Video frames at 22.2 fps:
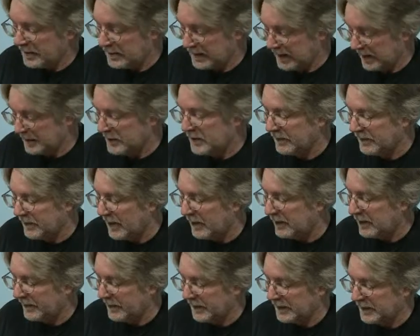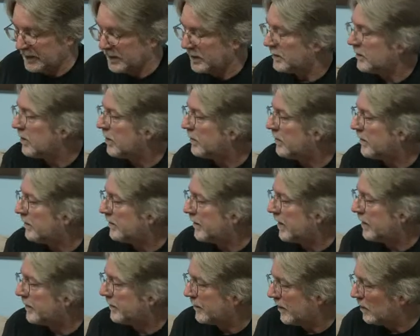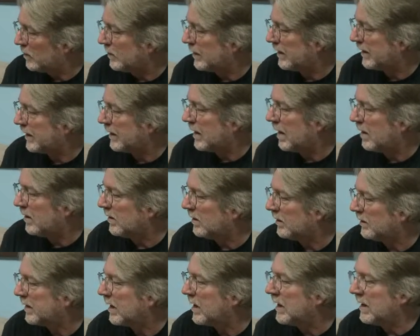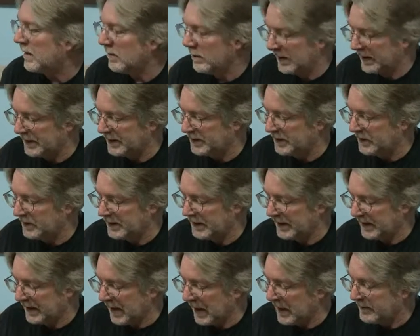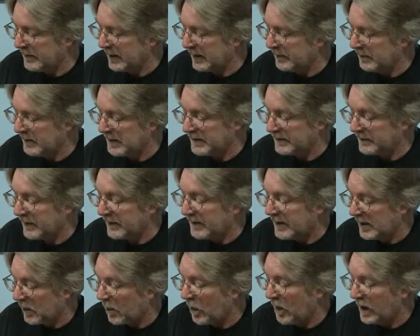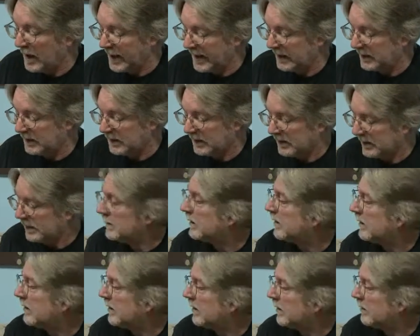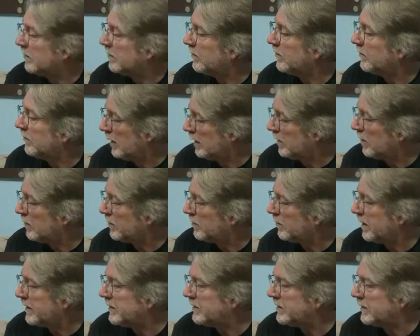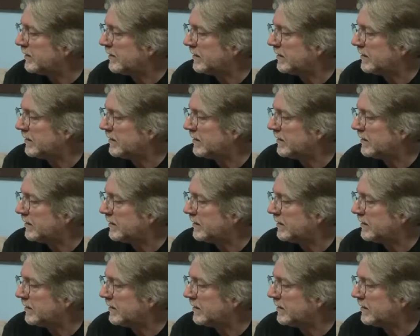gives a very efficient job of cooling the card when it's used in gaming, but is very quiet in operation.